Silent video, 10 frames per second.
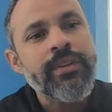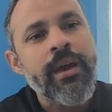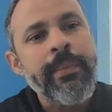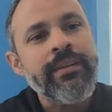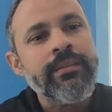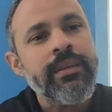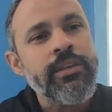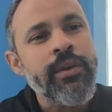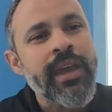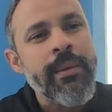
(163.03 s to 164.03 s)
because that means
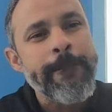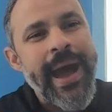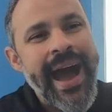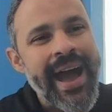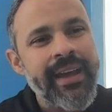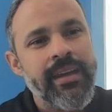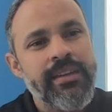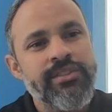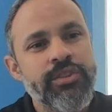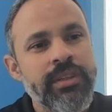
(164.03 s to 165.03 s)
that you can
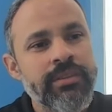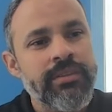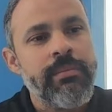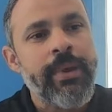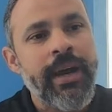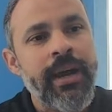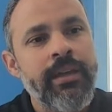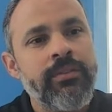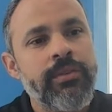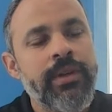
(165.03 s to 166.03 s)
package this
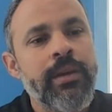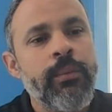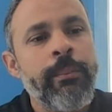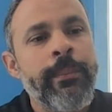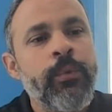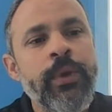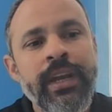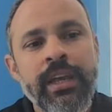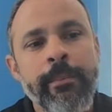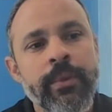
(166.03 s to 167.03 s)
device on a
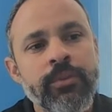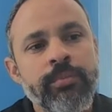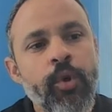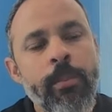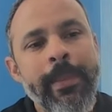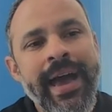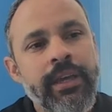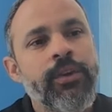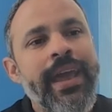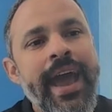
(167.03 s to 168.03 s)
really small
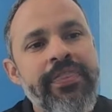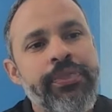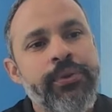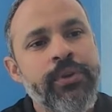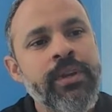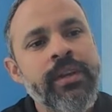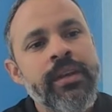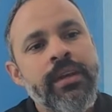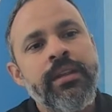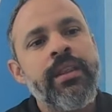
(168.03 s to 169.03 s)
microcatheter,
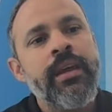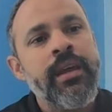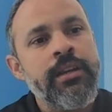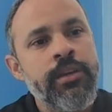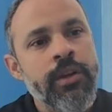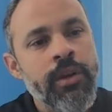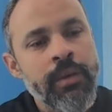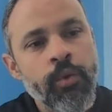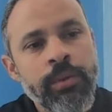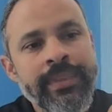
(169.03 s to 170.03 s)
and then
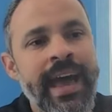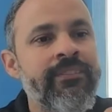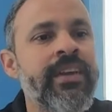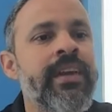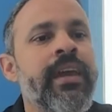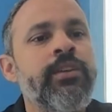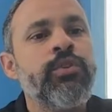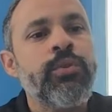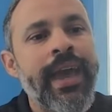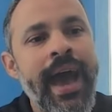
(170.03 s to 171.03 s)
it will
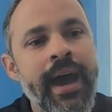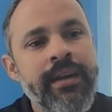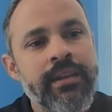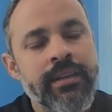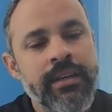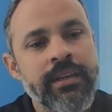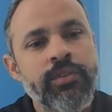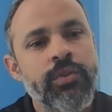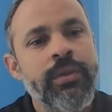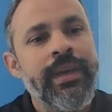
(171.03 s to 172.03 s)
navigate to the area that it
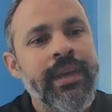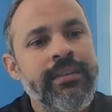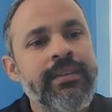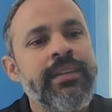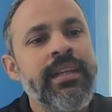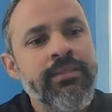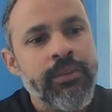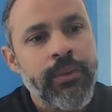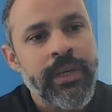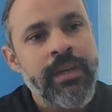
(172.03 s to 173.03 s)
needs to get the
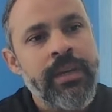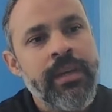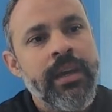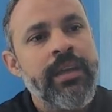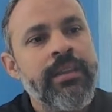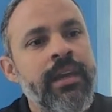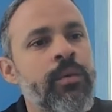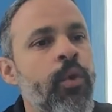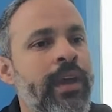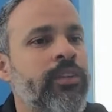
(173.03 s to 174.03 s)
delivery. And
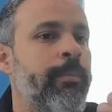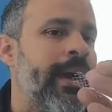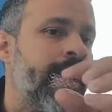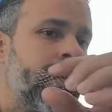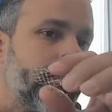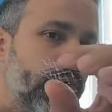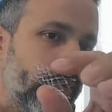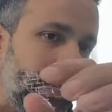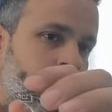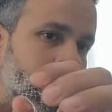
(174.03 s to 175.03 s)
then it will expand and
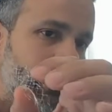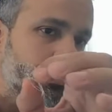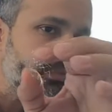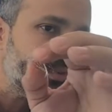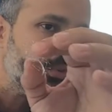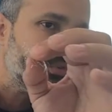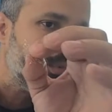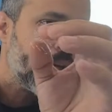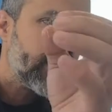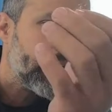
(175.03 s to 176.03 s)
create radial force
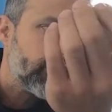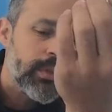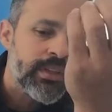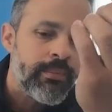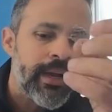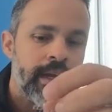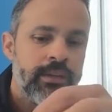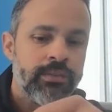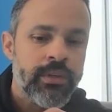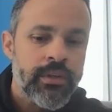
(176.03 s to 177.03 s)
to the
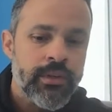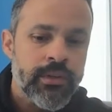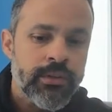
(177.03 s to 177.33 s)
device.